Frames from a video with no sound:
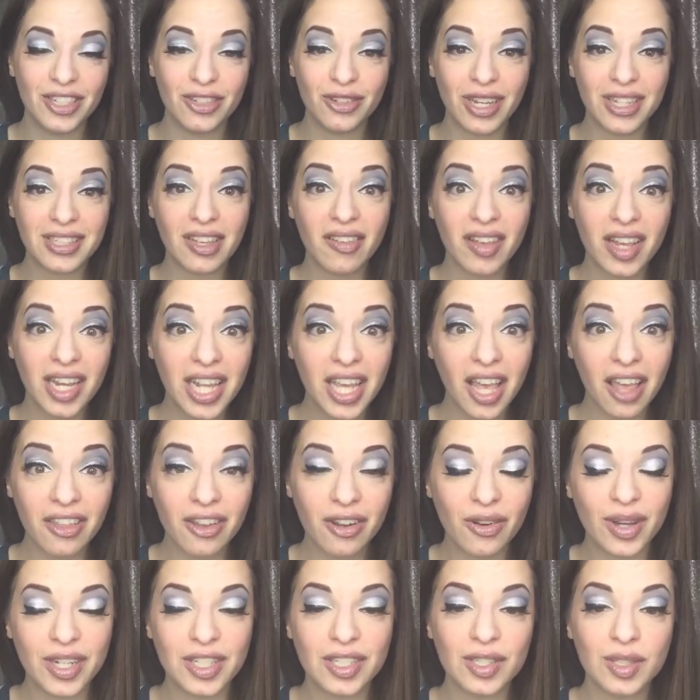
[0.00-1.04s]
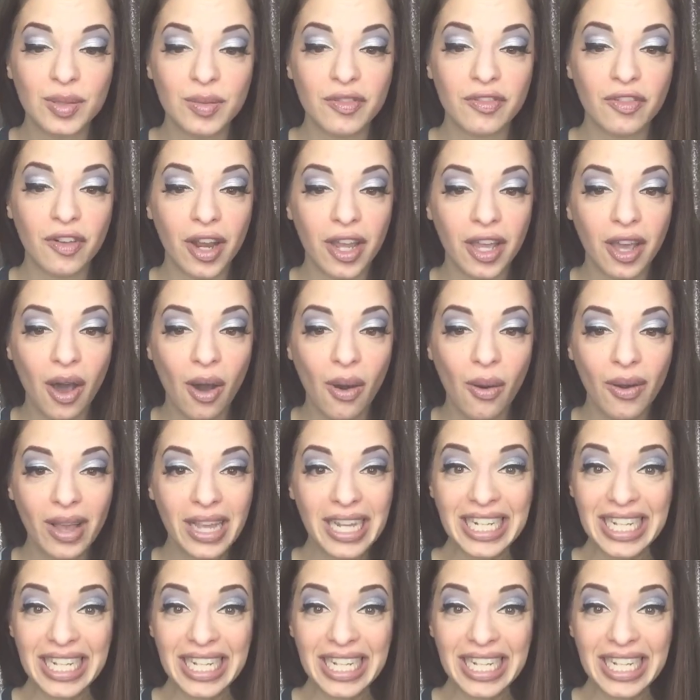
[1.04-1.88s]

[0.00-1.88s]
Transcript: Do you guys have any other questions before I go?